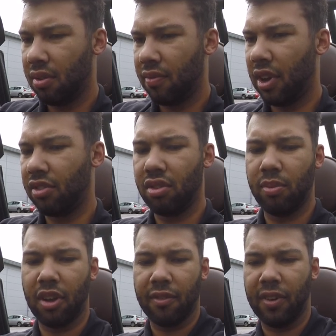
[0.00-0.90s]
I think
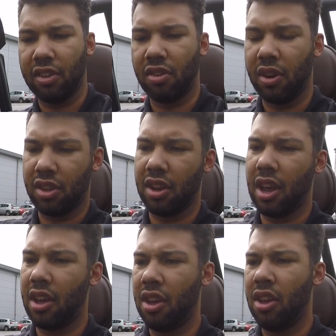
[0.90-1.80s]
it's already done
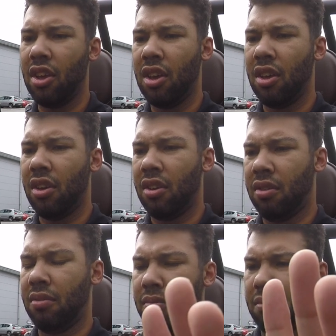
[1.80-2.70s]
that.
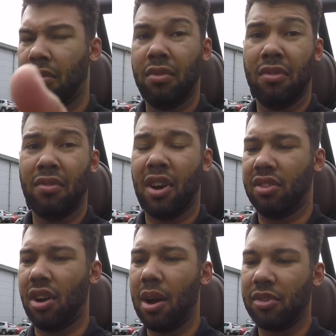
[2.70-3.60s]
Right,
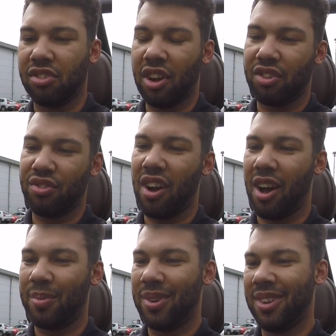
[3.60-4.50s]
time to start her up.